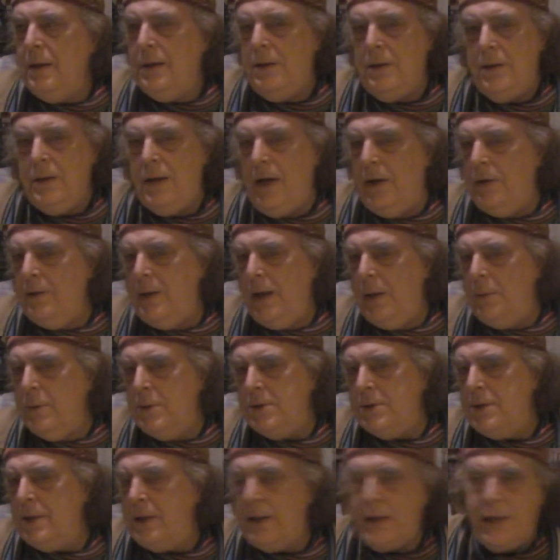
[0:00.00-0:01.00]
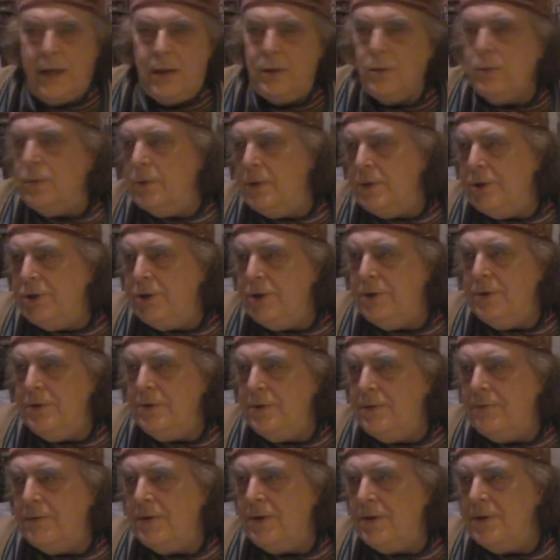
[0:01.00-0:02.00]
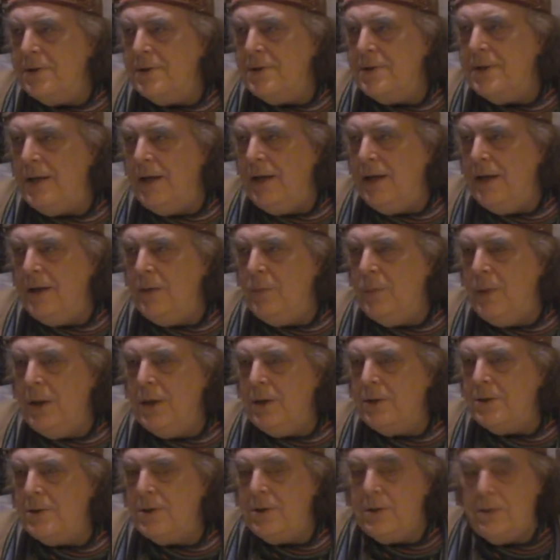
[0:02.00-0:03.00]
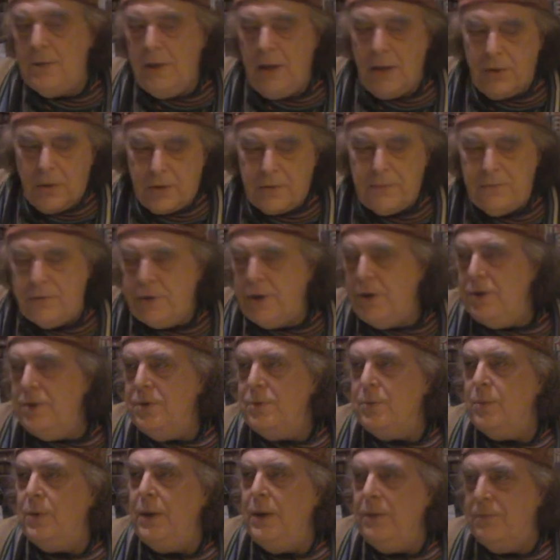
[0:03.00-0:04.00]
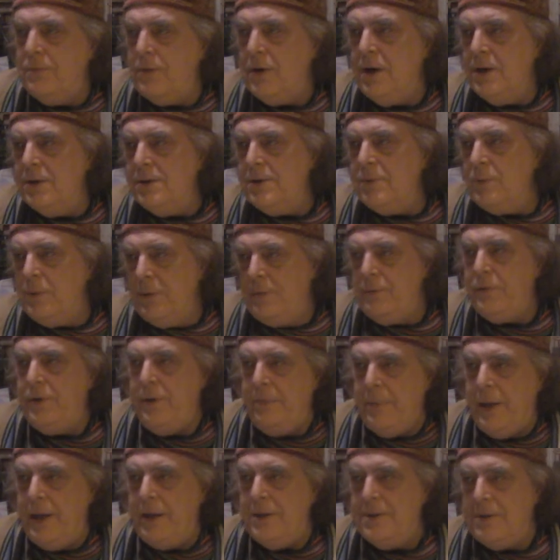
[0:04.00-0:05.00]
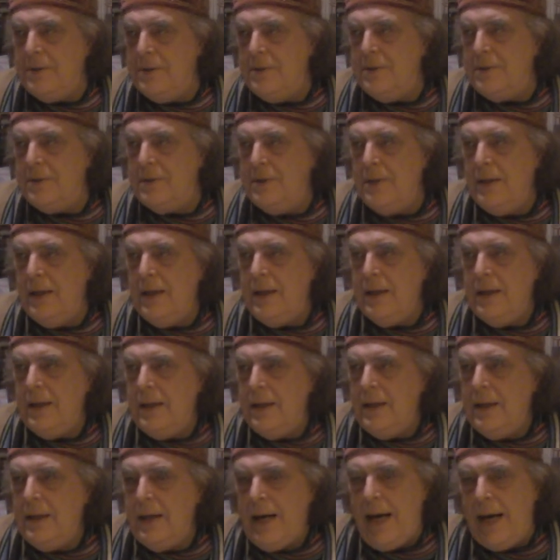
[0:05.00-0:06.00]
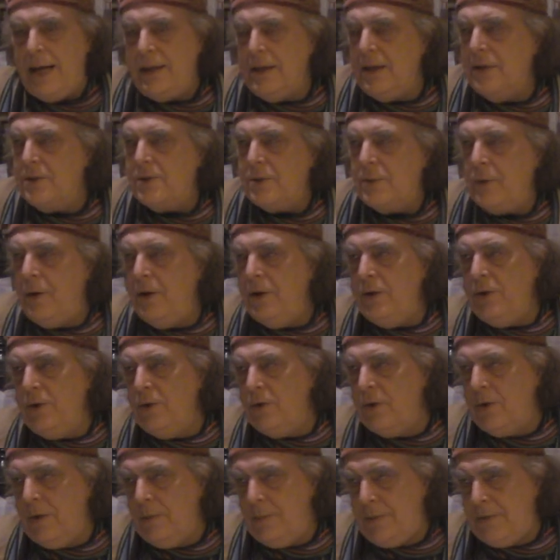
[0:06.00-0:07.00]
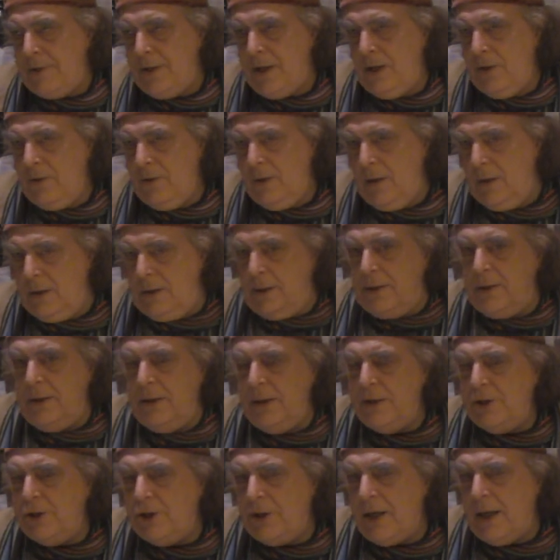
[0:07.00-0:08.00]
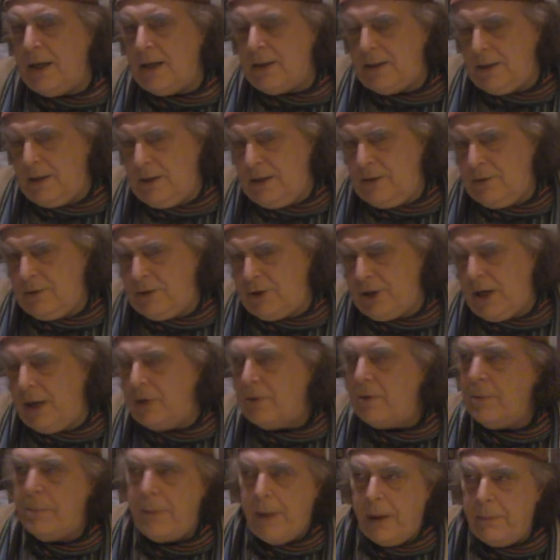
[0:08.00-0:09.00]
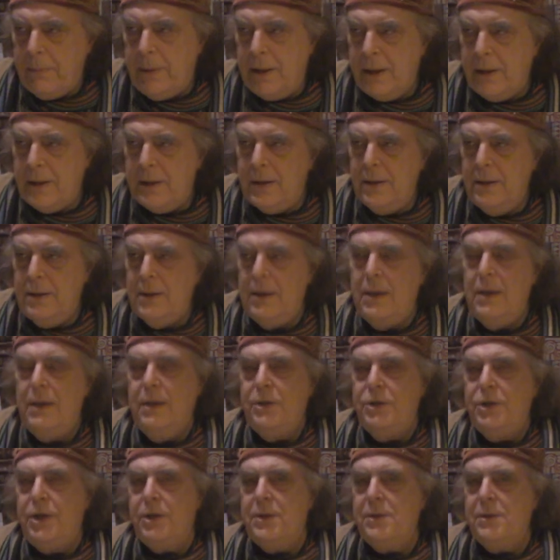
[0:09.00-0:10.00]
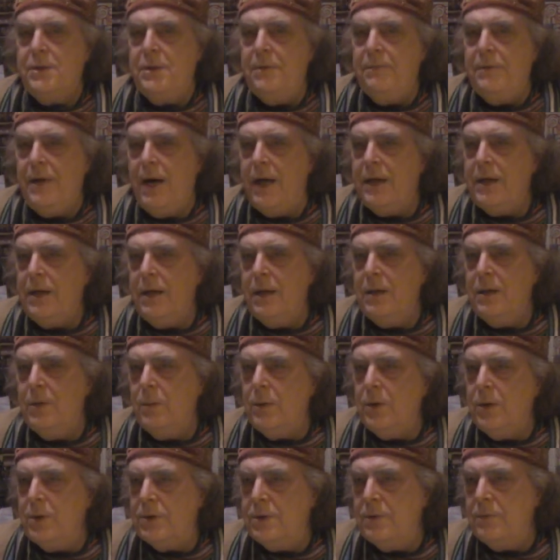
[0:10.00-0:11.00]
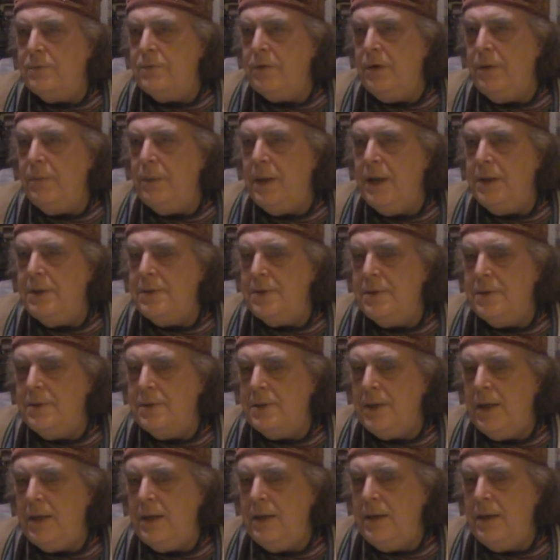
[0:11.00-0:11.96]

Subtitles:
You know, they wanted to kill all the Jews, for God's sake, whereas a lot of Jews in France were Freemasons and elsewhere in Europe. So in Czech Republic, Czechoslovakia, there were lots of Freemasons